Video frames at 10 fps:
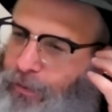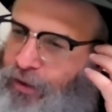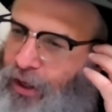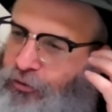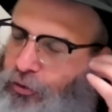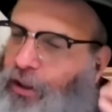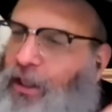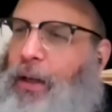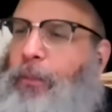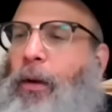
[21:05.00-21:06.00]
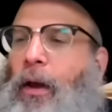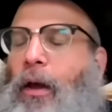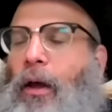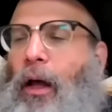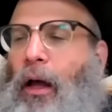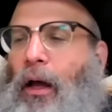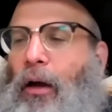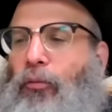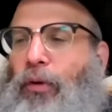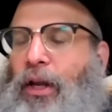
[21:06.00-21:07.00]
potential to keep
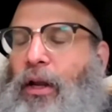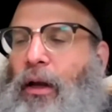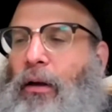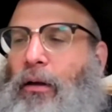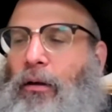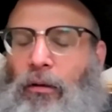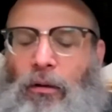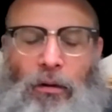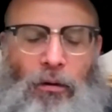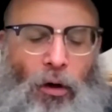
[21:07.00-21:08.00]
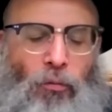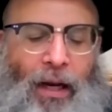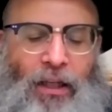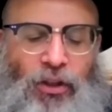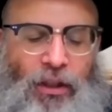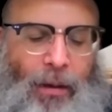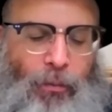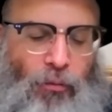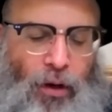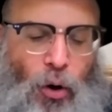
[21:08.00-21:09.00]
uh, re, uh, uh, arranging them
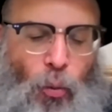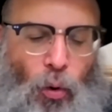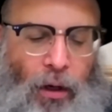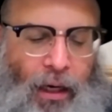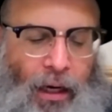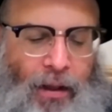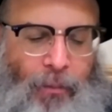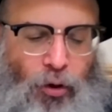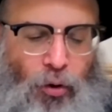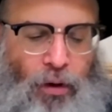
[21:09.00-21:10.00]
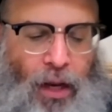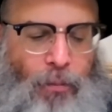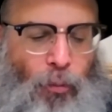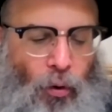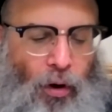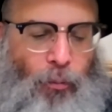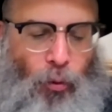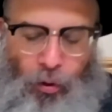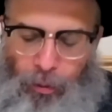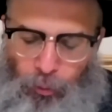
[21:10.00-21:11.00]
and re-coordinating them to create more and
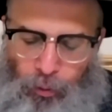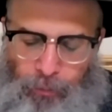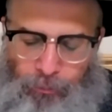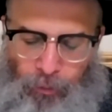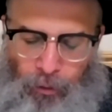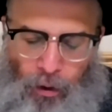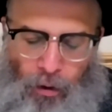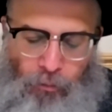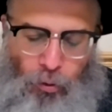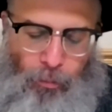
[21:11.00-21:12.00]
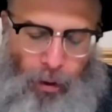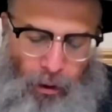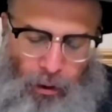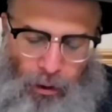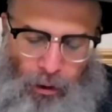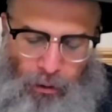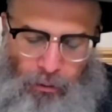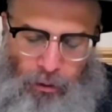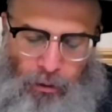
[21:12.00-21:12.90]
more and more. Uh,